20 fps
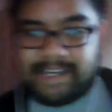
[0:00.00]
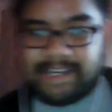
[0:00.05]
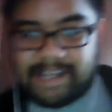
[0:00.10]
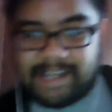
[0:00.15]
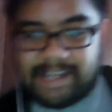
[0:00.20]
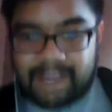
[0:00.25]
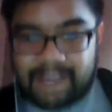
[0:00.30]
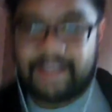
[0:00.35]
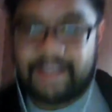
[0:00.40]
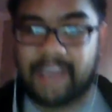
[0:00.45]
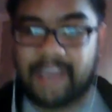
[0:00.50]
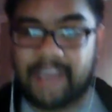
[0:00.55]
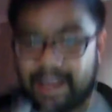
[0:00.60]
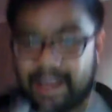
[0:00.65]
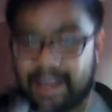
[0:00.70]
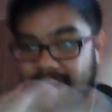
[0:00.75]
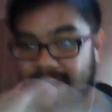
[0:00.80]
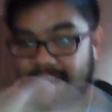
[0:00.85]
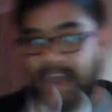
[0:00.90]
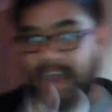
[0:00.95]
I think
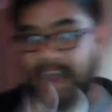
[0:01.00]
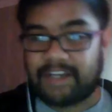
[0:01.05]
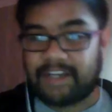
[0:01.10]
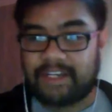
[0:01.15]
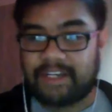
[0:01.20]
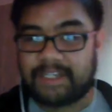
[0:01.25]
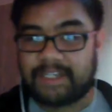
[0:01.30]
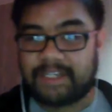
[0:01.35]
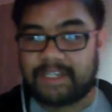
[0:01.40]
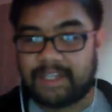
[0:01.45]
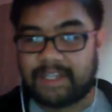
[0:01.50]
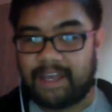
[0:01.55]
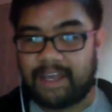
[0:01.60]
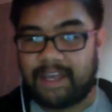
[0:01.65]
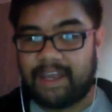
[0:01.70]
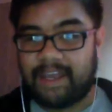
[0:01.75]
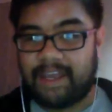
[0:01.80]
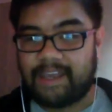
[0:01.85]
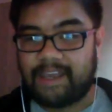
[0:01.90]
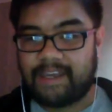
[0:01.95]
it catches
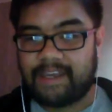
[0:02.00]
like,